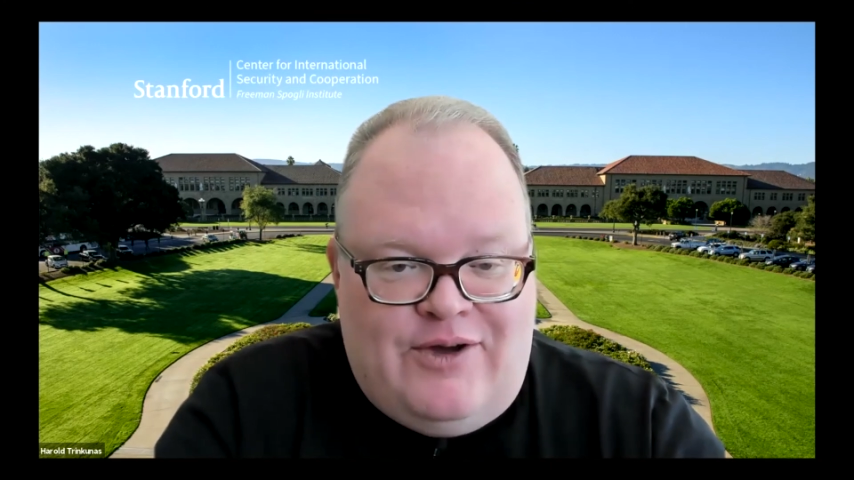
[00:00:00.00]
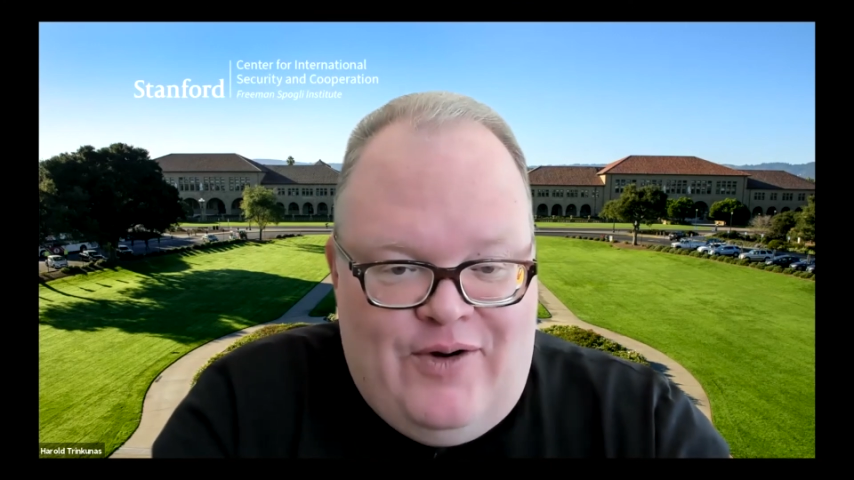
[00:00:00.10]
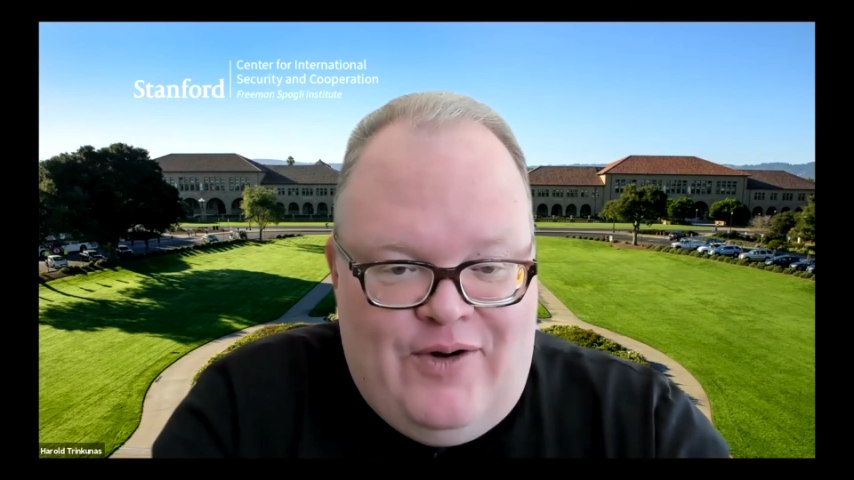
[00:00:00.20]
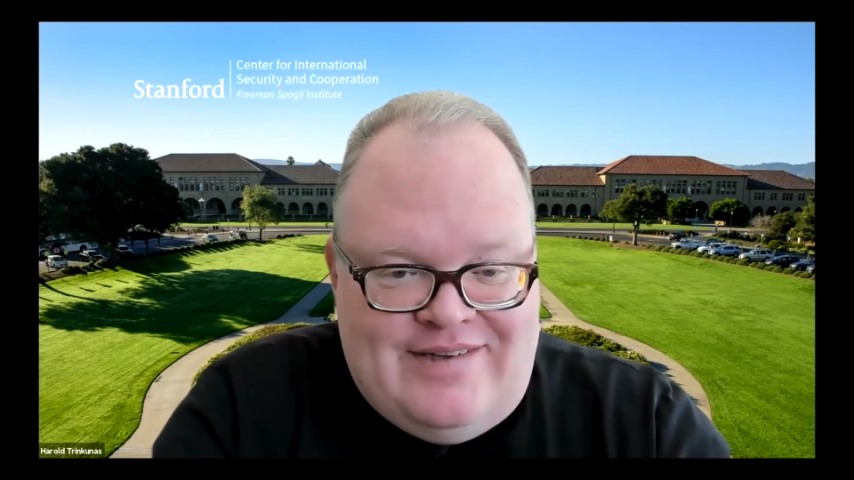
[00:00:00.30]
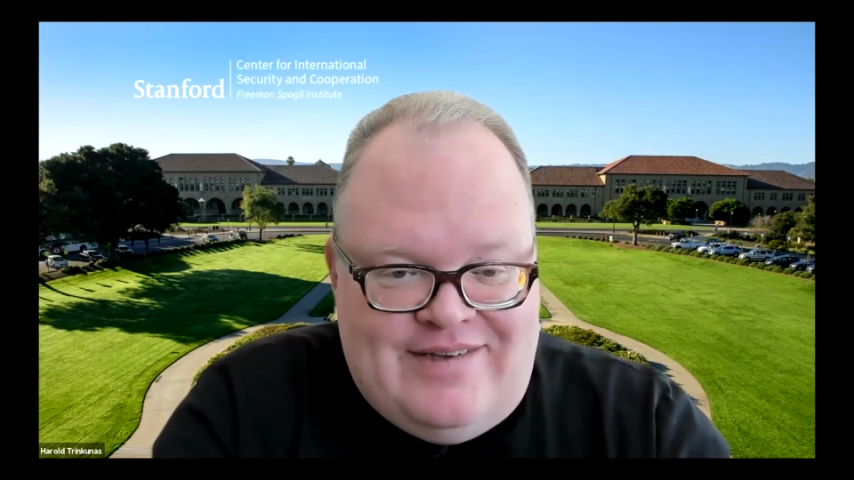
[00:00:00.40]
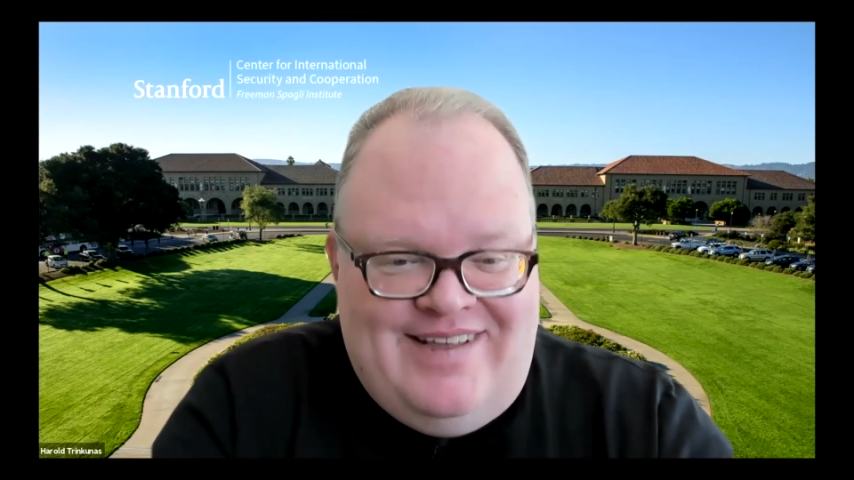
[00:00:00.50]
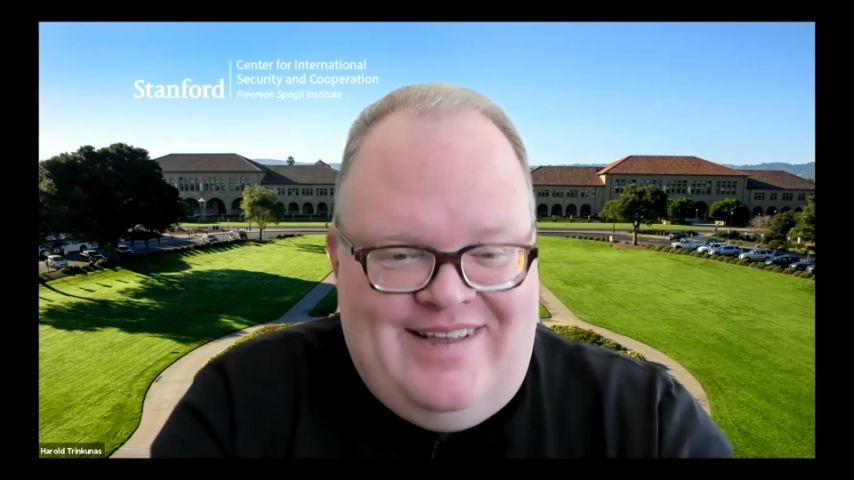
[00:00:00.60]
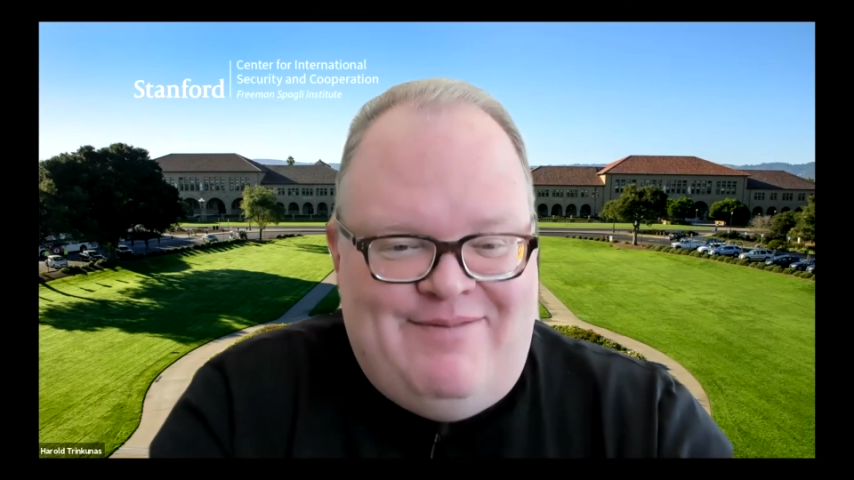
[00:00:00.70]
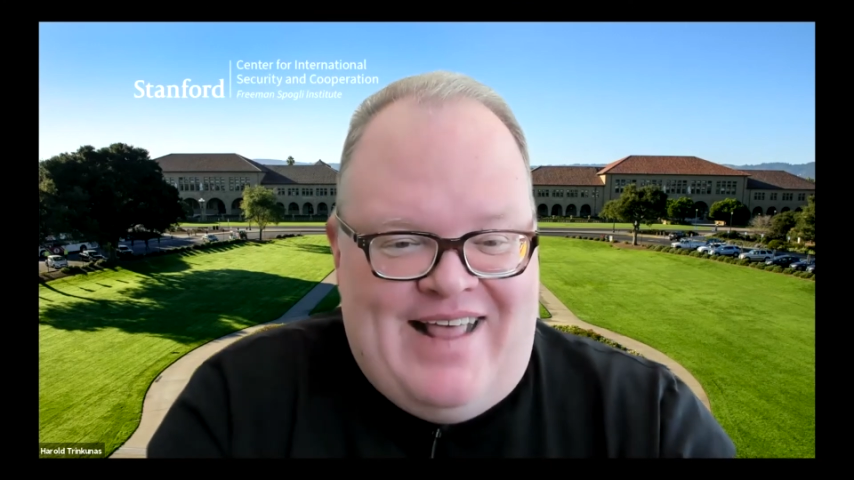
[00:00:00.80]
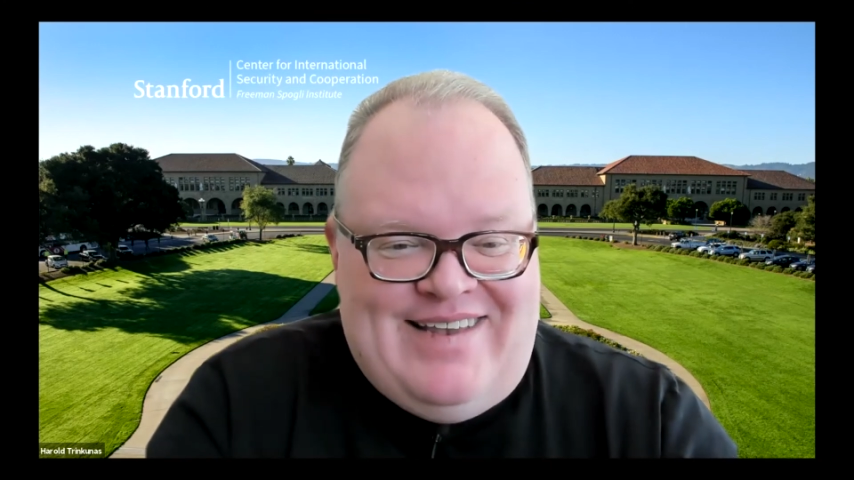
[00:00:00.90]
current
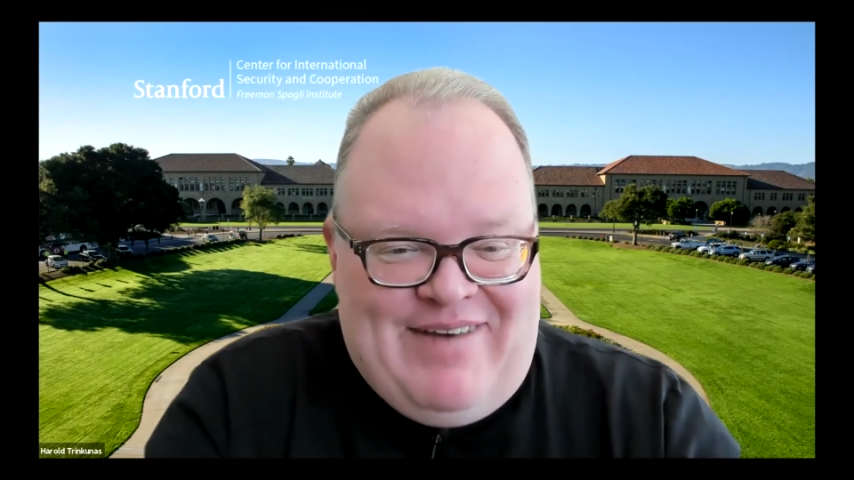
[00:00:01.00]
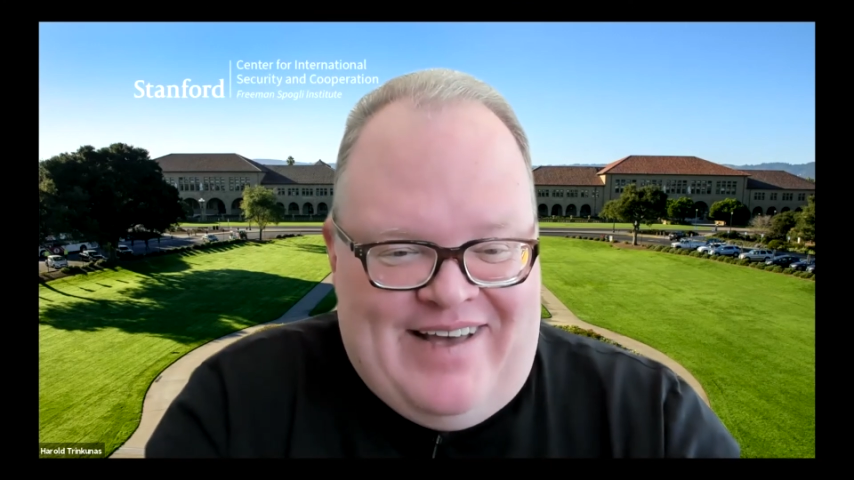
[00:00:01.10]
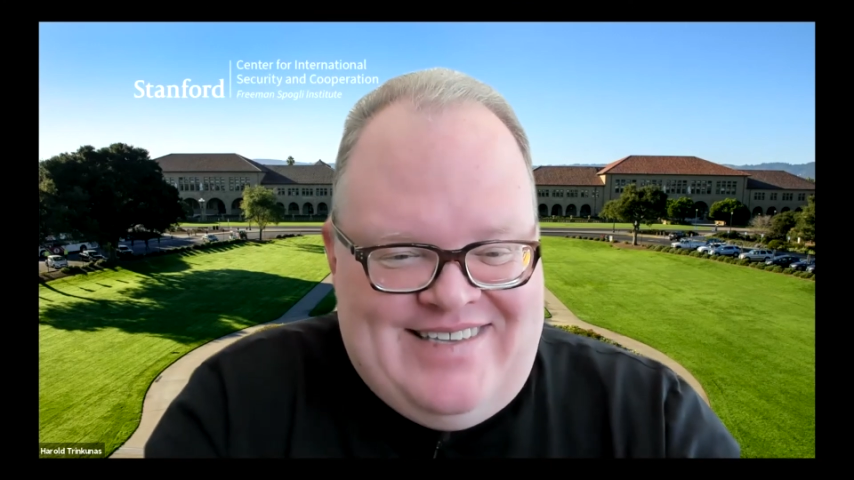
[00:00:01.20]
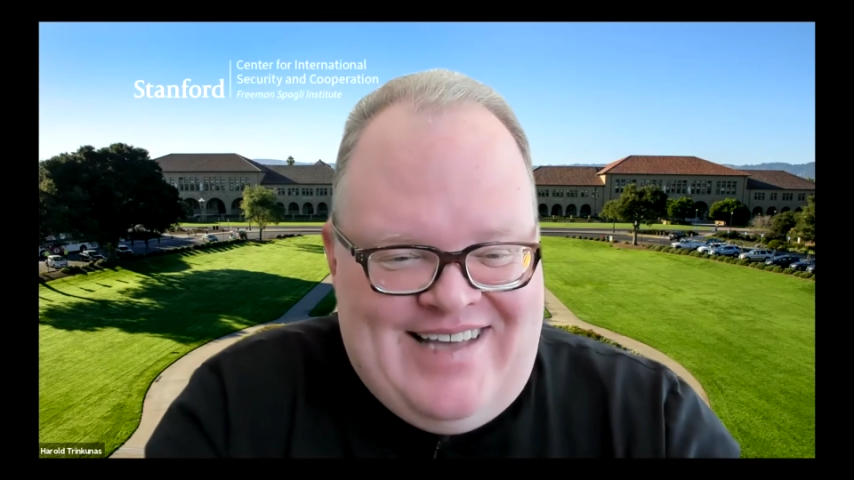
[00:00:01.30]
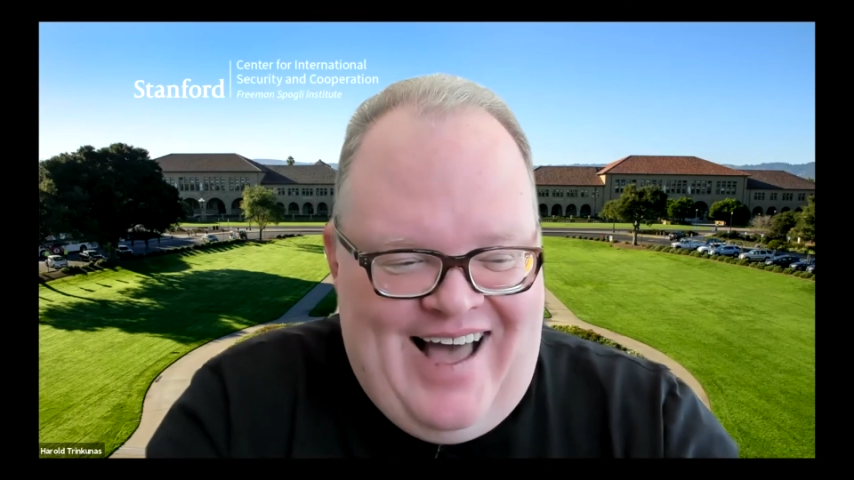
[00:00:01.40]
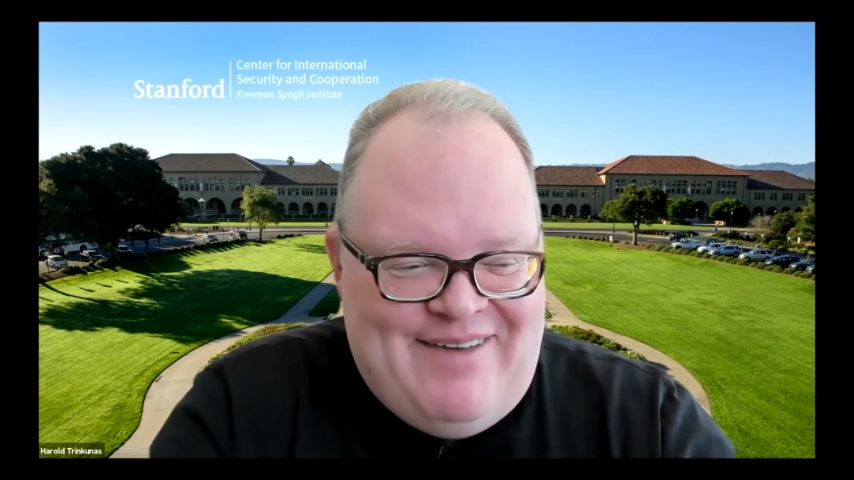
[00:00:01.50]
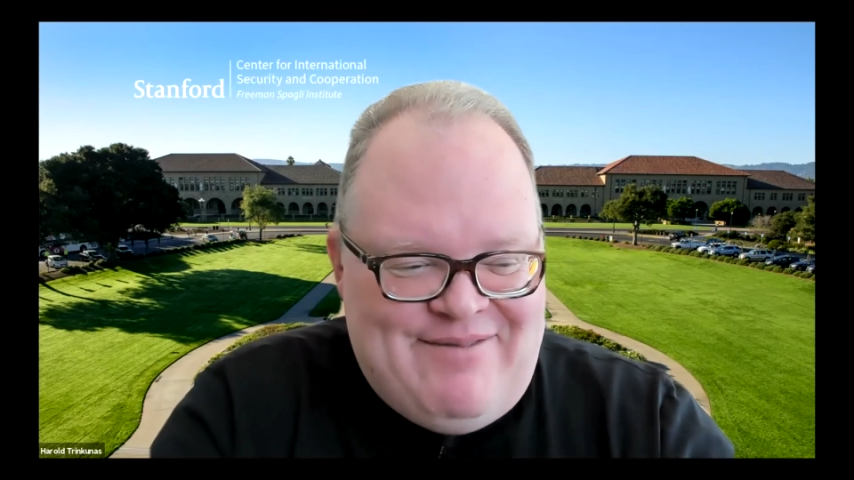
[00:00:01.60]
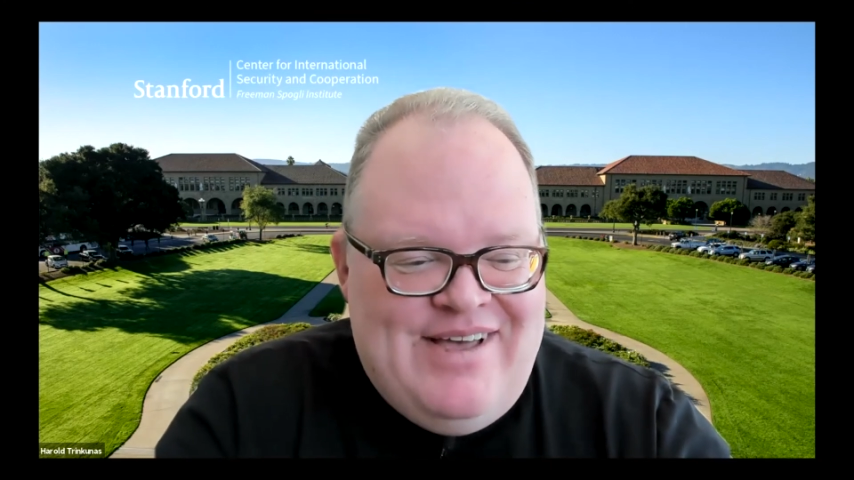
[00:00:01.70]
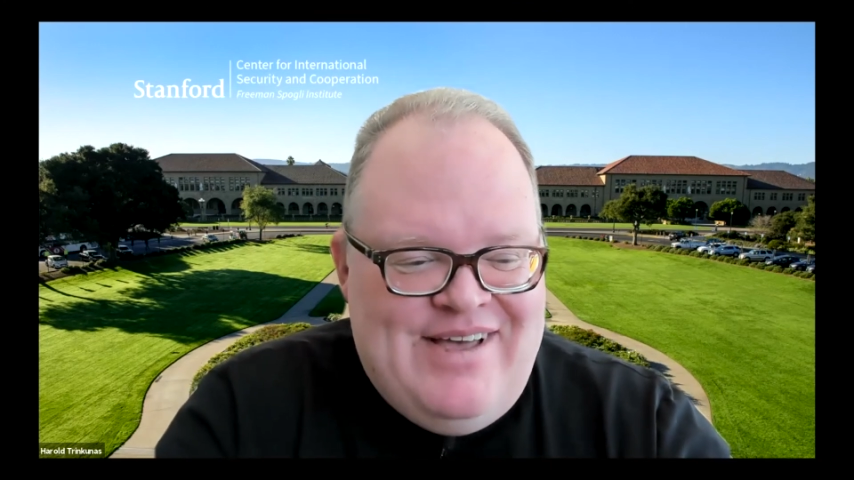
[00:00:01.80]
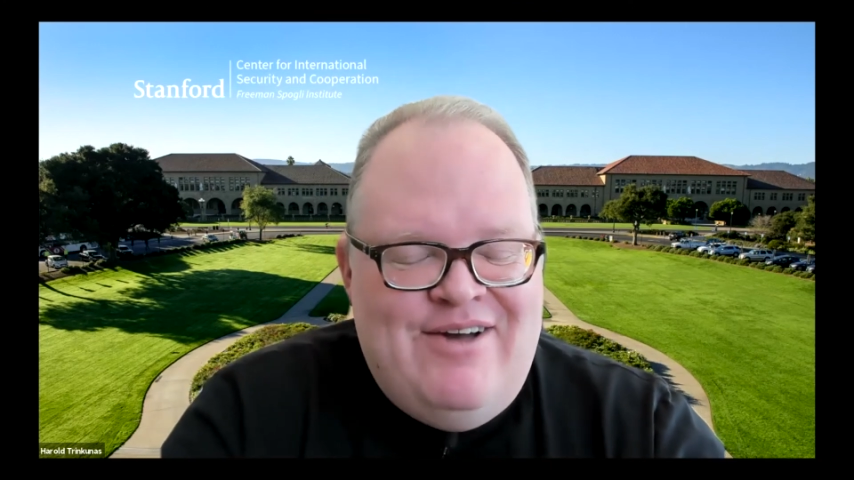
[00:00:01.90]
pandemic time